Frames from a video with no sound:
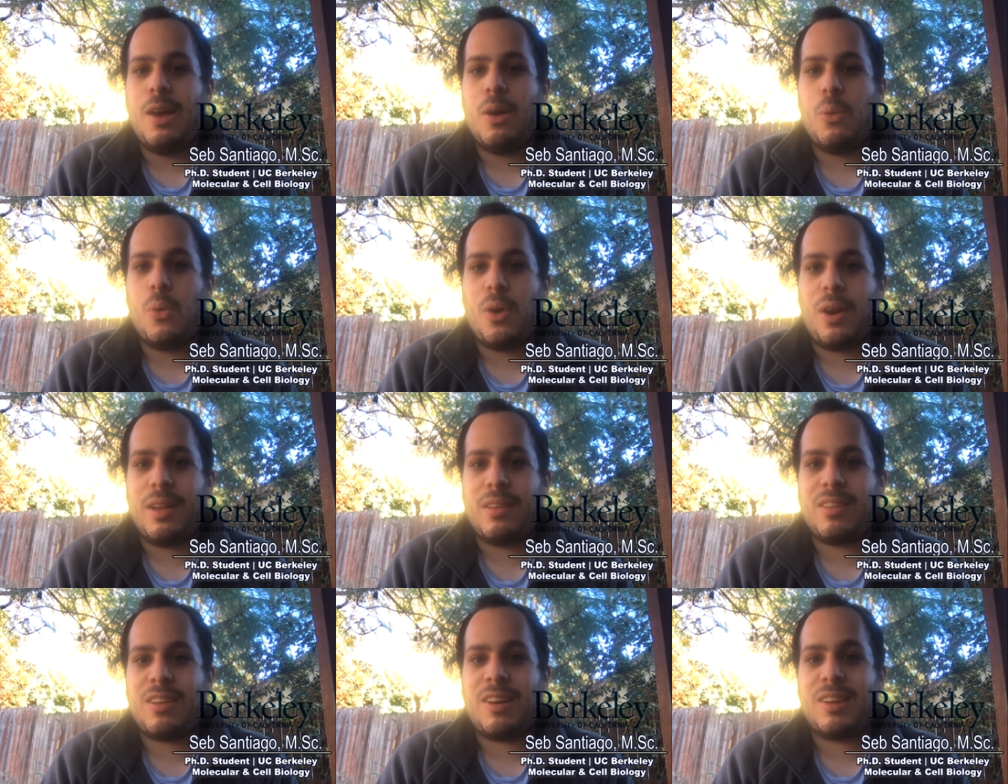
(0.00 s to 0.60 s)
where
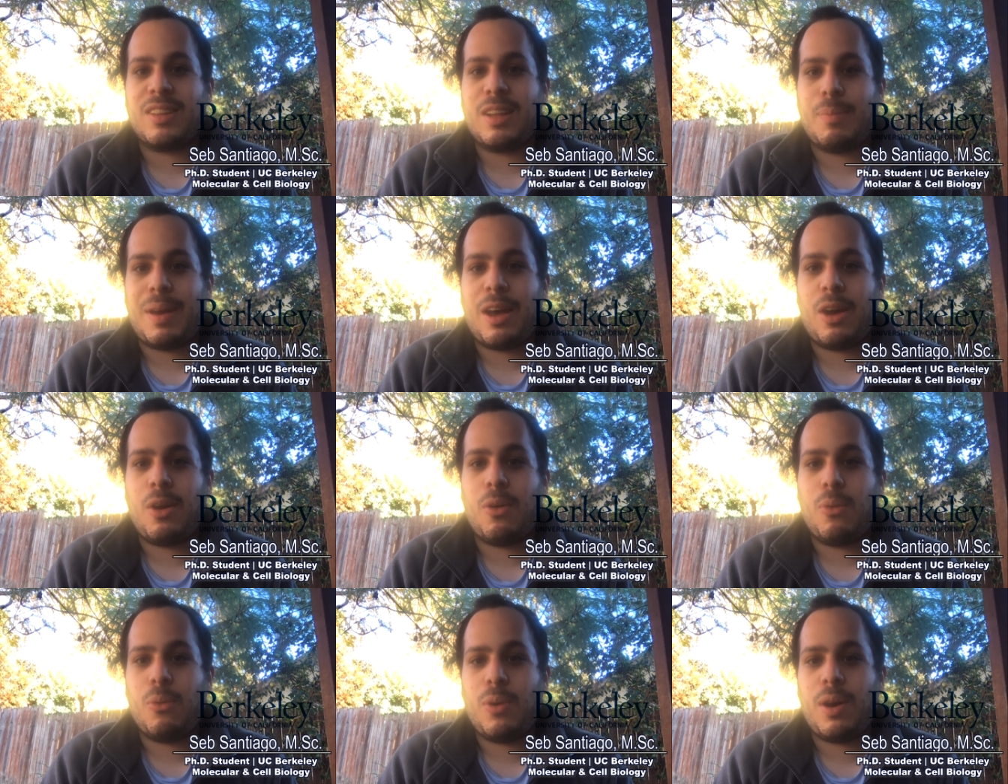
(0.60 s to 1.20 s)
I talked
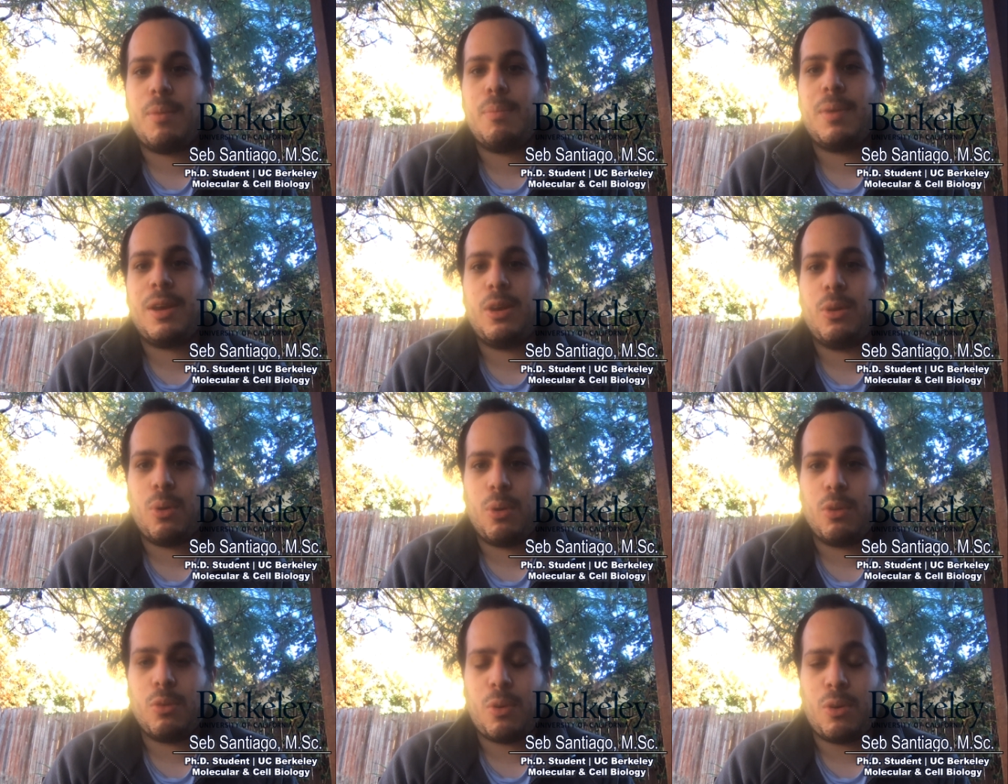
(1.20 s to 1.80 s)
about what my
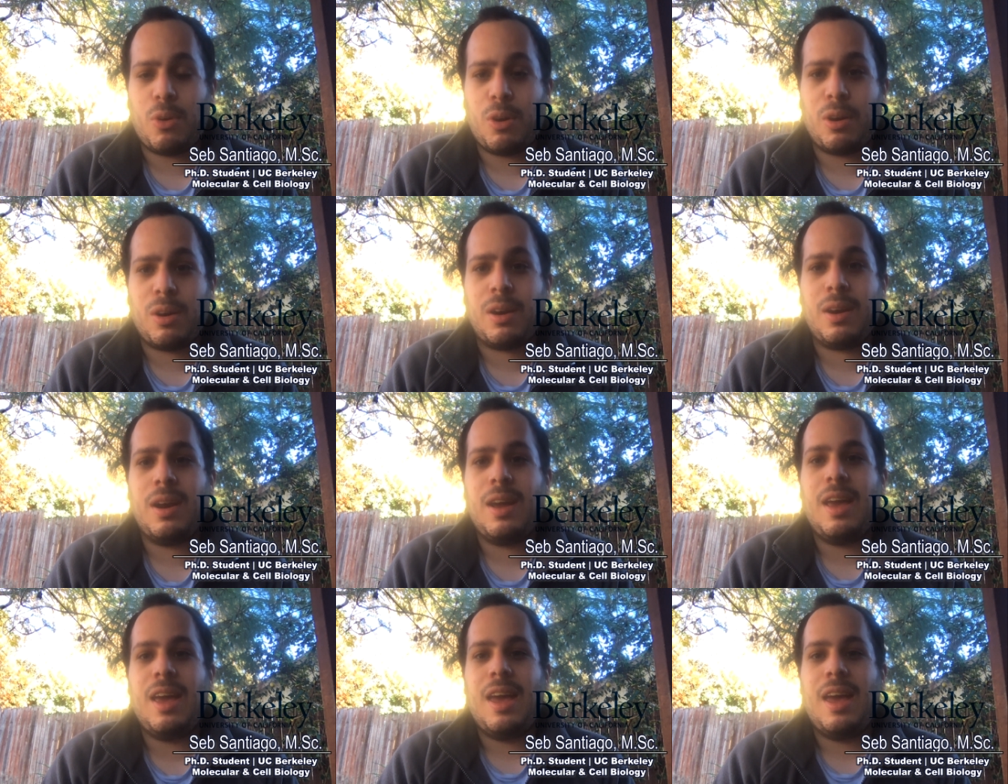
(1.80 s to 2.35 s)
goals were